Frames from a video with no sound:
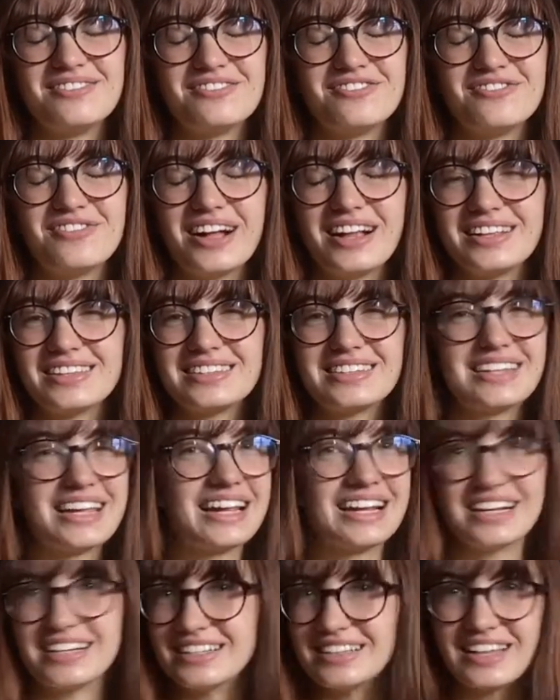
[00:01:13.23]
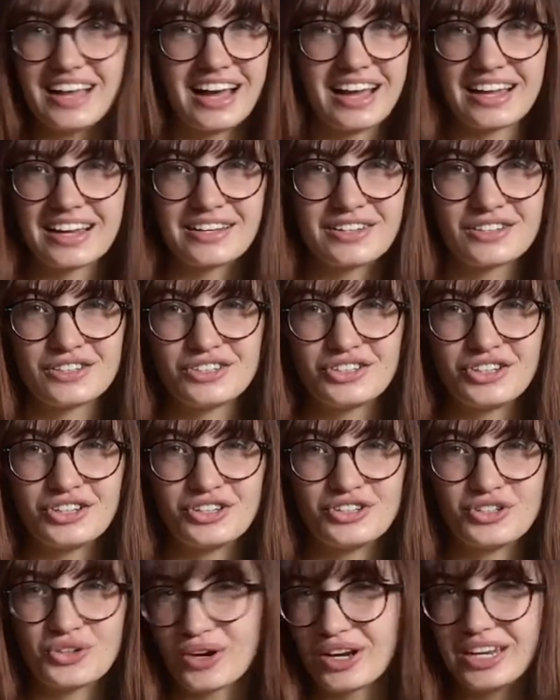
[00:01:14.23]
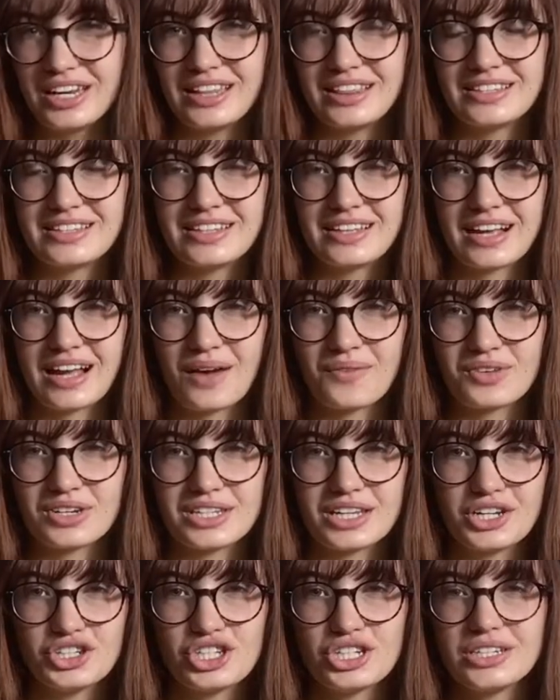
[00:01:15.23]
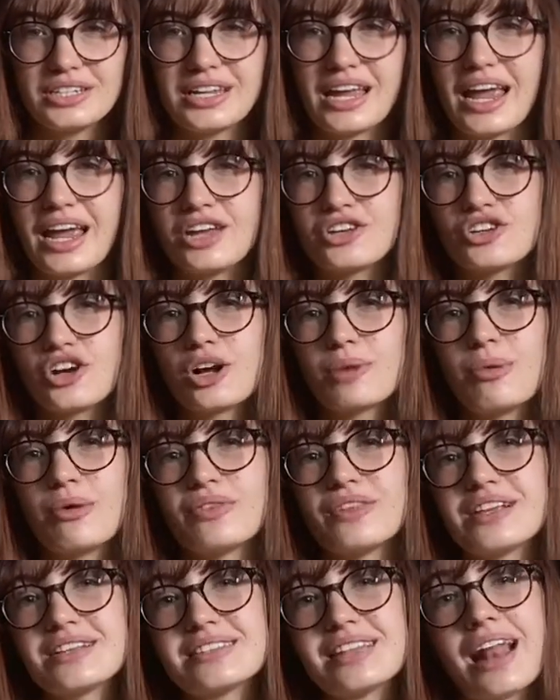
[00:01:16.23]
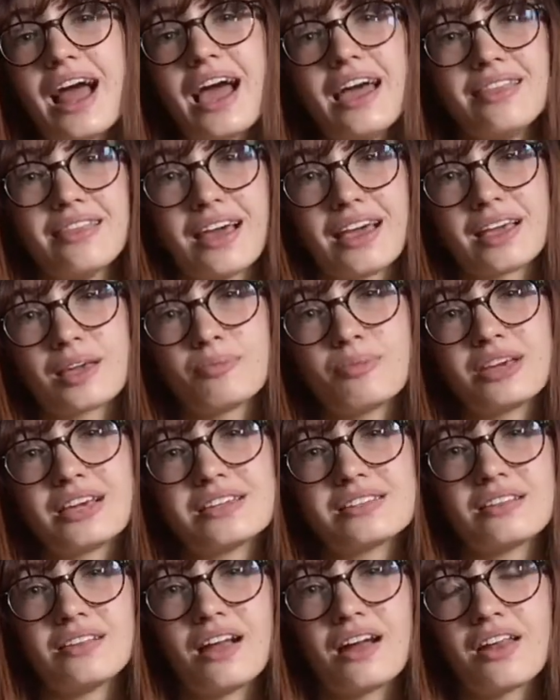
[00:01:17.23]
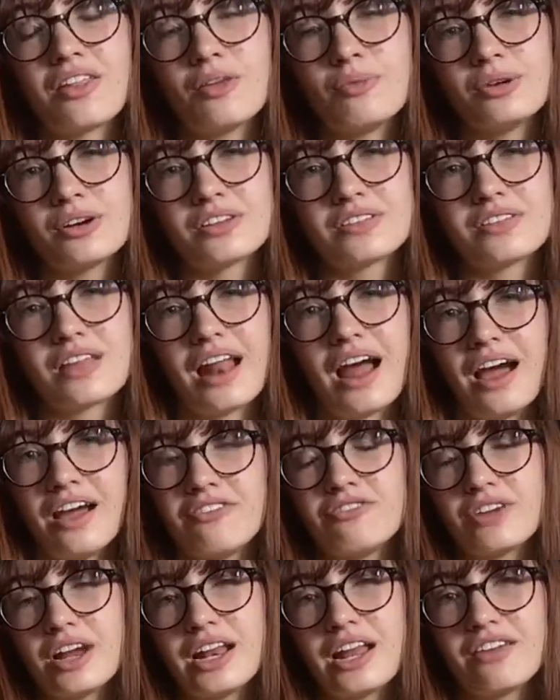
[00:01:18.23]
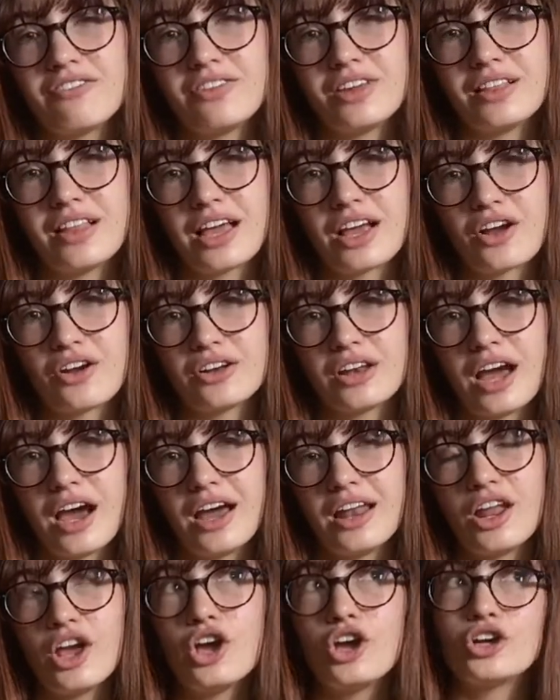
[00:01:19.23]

felt inclined to join into the conversation and talk about things that I like, because a lot of the books that I've read I feel like are not